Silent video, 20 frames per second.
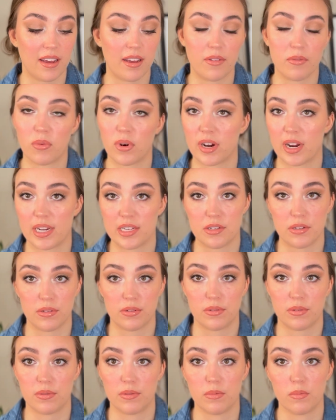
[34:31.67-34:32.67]
where I
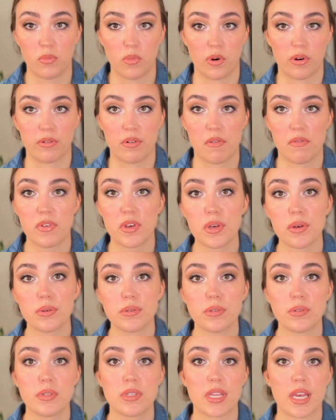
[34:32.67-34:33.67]
do more
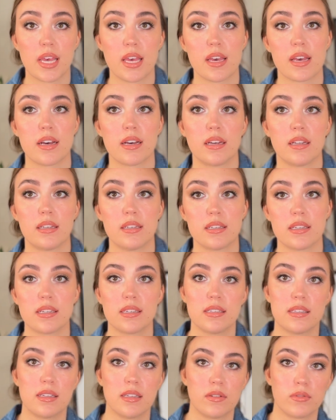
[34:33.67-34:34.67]
reviews and
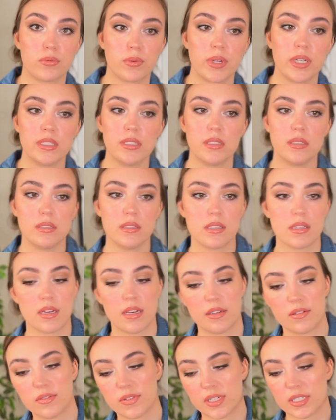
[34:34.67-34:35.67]
reels
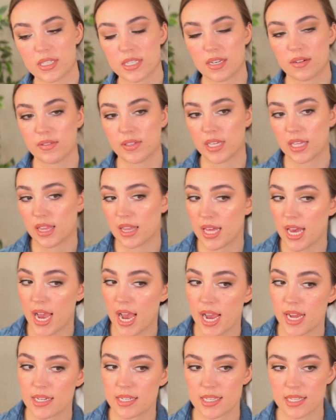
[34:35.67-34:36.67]
and fun stuff like
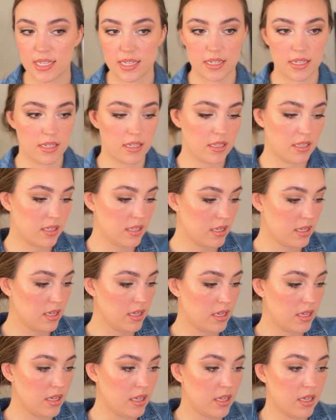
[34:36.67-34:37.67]
that.
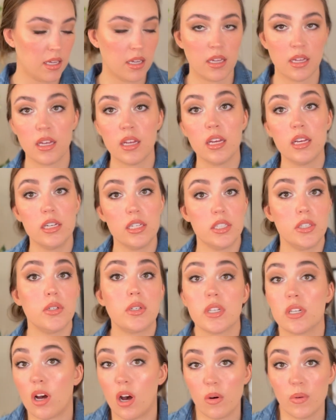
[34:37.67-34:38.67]
You
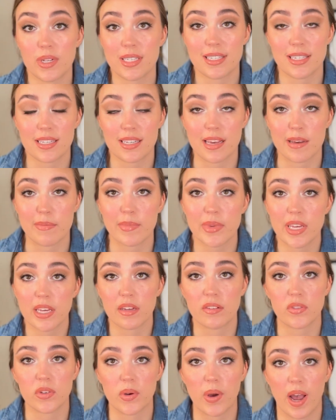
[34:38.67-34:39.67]
can always DM me
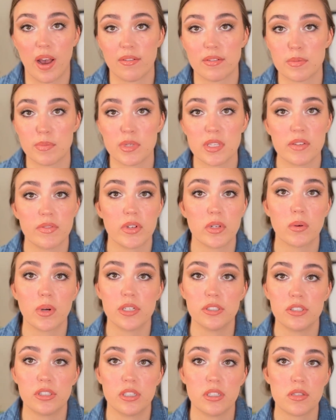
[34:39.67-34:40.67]
if you have specific
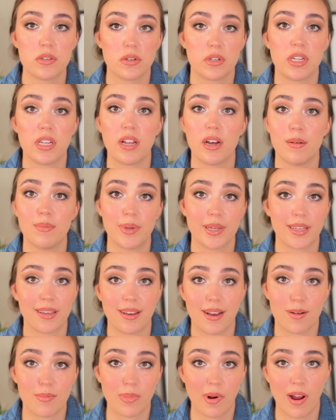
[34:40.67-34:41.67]
questions or need help picking
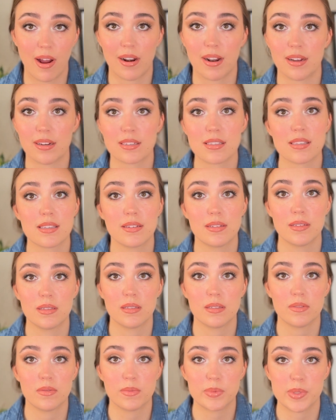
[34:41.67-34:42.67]
out products
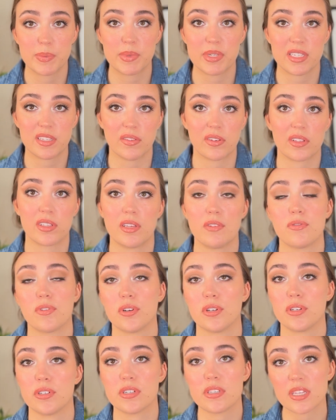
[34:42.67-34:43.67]
specifically for
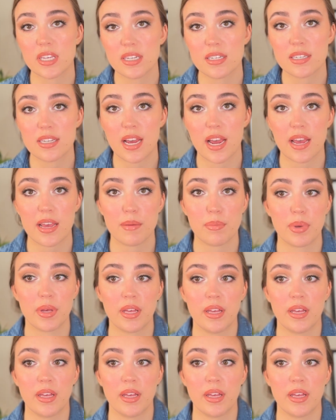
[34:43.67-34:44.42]
your skin type.